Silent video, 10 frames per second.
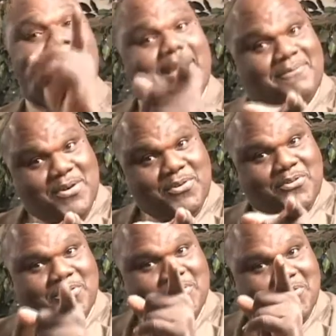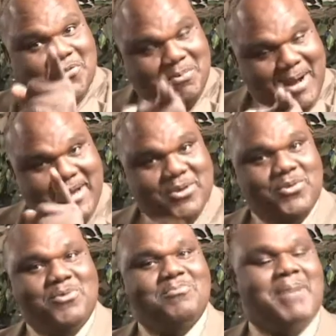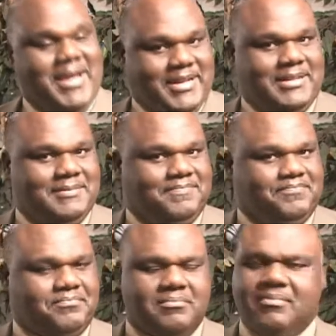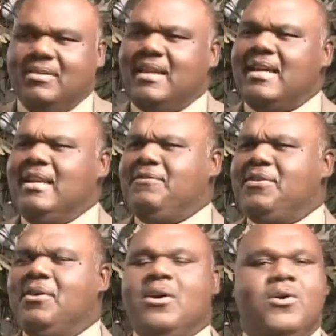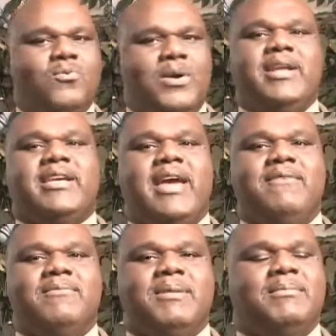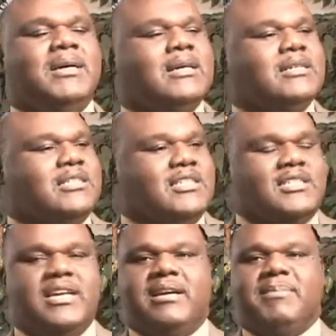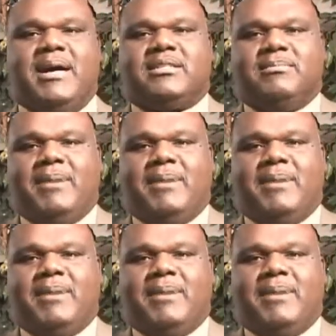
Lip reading: and vote for Michael Mayden. And if you really can't remember, just think about